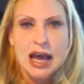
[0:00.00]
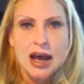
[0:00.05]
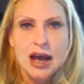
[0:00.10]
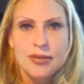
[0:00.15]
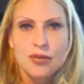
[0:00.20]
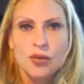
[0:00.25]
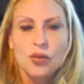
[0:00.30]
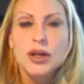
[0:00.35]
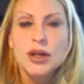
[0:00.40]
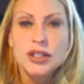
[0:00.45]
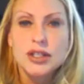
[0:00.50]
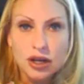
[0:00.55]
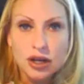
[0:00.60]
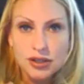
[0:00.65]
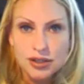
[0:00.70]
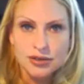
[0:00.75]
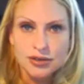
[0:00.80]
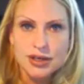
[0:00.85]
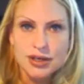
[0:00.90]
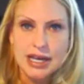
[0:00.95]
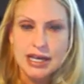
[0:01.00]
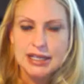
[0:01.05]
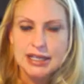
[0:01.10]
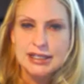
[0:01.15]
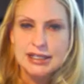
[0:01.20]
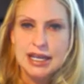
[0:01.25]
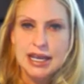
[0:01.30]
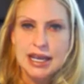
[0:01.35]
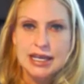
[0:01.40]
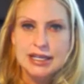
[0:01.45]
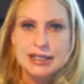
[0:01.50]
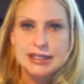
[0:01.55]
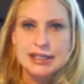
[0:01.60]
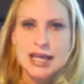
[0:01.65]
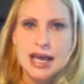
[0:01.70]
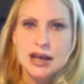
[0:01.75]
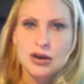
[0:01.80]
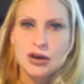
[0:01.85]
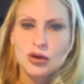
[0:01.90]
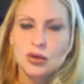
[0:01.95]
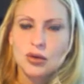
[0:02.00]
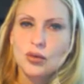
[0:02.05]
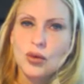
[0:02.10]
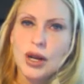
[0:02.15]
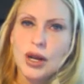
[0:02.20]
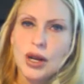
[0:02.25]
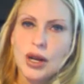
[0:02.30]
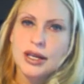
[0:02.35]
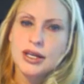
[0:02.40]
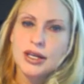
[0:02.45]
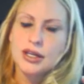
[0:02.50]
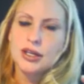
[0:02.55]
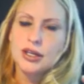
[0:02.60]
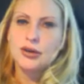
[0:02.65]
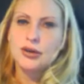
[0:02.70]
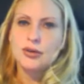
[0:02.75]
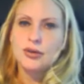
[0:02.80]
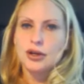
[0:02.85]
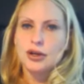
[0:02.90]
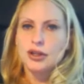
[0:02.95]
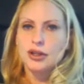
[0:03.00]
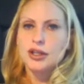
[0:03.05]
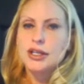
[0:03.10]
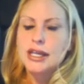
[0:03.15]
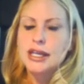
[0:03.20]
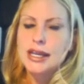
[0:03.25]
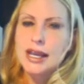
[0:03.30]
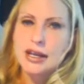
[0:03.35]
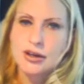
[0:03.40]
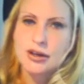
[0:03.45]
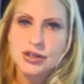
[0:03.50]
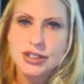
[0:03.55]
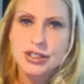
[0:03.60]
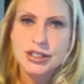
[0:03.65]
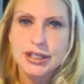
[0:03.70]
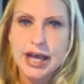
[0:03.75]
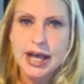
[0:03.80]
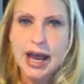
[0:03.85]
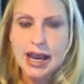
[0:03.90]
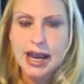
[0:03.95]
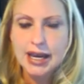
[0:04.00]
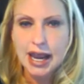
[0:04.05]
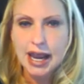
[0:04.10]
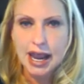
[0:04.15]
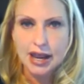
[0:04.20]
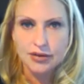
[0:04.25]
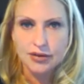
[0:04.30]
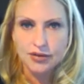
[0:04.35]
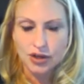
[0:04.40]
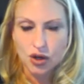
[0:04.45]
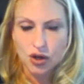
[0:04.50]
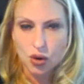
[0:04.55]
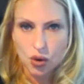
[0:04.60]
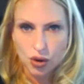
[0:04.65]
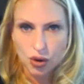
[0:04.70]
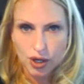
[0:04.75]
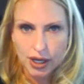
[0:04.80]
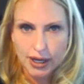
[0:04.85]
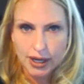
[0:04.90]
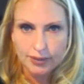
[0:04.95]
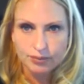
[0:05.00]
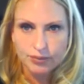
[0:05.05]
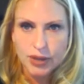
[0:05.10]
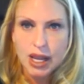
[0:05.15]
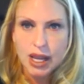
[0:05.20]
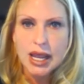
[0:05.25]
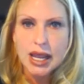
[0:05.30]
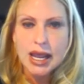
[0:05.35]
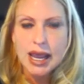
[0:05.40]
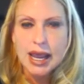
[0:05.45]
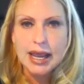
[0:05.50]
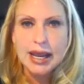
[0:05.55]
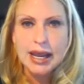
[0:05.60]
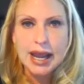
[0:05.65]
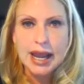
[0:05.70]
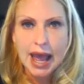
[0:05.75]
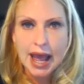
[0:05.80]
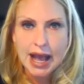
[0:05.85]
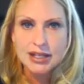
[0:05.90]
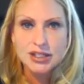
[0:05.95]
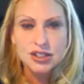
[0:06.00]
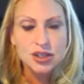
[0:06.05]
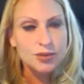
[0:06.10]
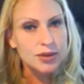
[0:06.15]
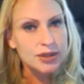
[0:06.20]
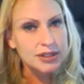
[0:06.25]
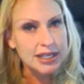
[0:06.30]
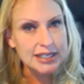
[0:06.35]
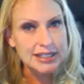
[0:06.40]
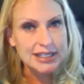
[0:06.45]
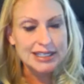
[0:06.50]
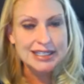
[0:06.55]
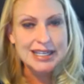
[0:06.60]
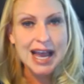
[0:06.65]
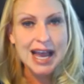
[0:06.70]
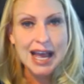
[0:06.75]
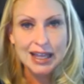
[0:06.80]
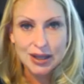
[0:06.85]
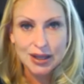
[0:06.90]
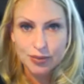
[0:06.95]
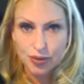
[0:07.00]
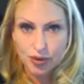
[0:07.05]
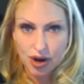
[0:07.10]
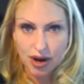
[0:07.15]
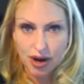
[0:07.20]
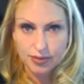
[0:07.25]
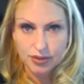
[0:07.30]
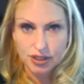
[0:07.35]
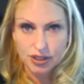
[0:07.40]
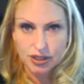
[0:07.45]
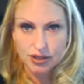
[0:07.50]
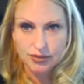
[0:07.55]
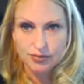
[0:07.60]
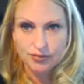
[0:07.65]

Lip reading: What's also nice is that when you are looking at your slide and recording, it acts almost as a teleprompter.